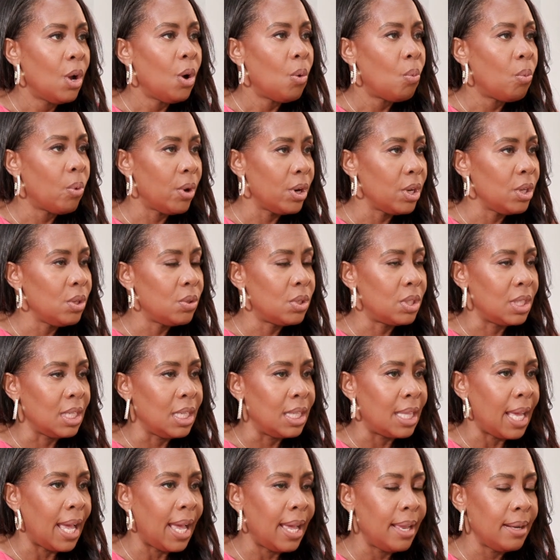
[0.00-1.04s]
Where do you see
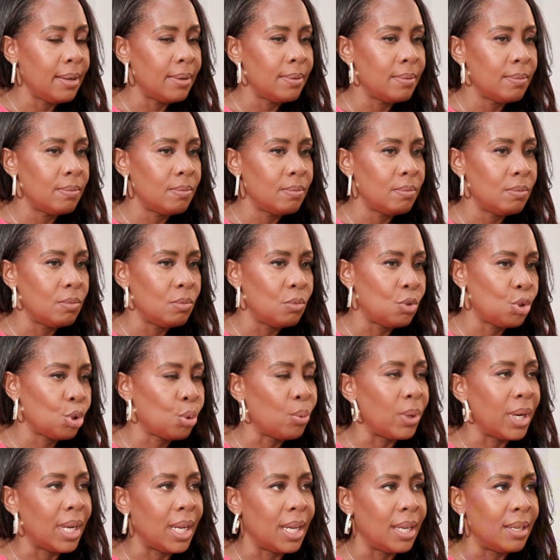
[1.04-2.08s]
that
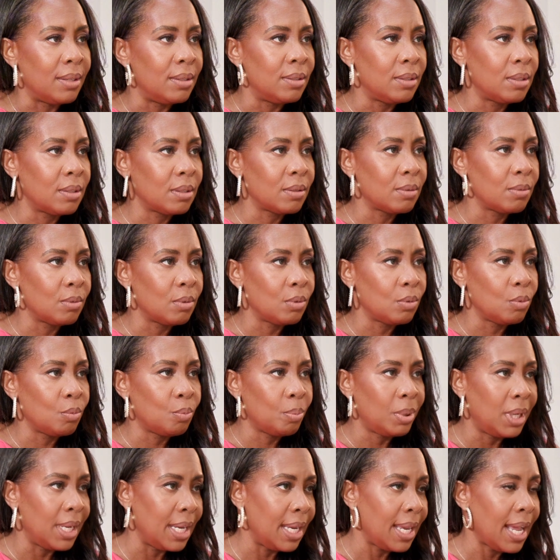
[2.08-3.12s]
trend
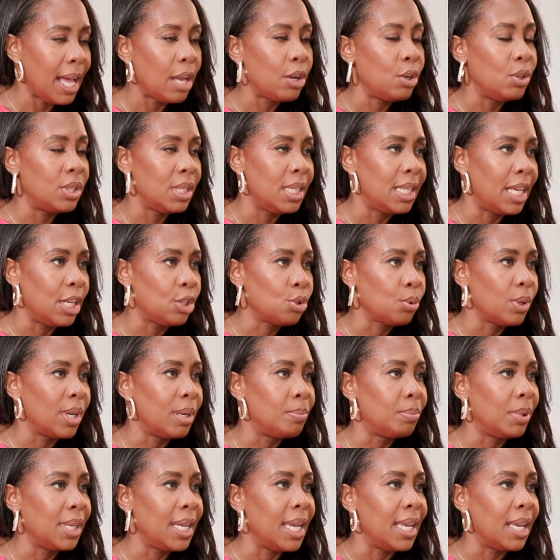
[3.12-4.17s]
play? How do you see that trend
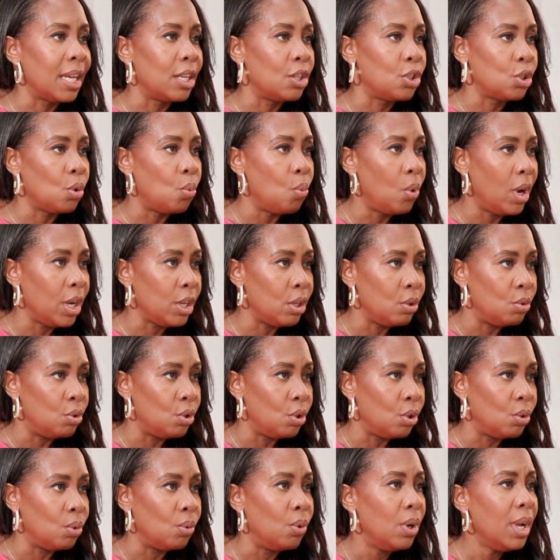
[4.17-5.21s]
playing into what you
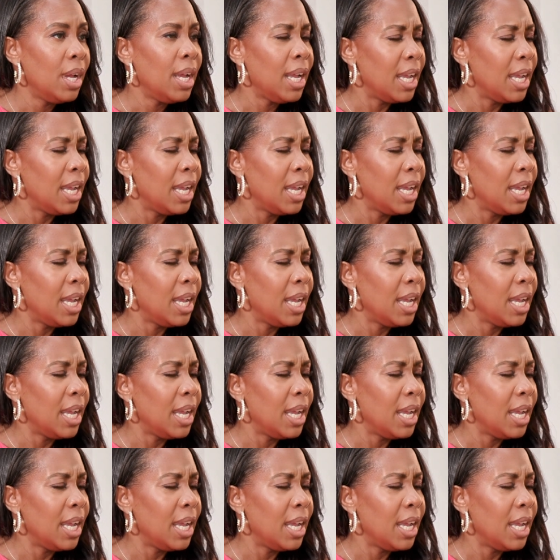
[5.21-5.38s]
do?